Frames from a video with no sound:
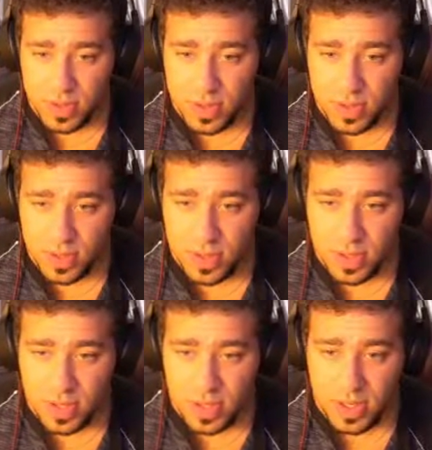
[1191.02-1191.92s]

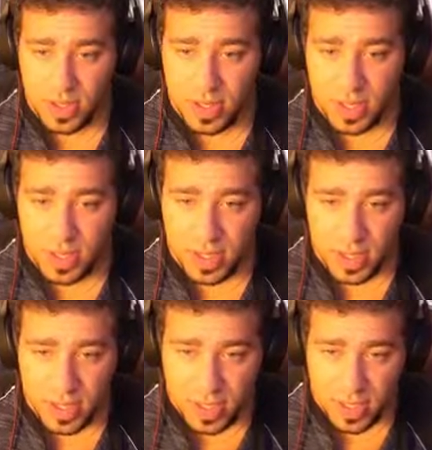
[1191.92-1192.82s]

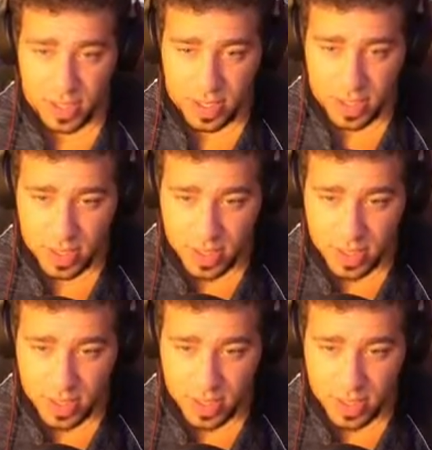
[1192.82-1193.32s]
No one is speaking in this clip.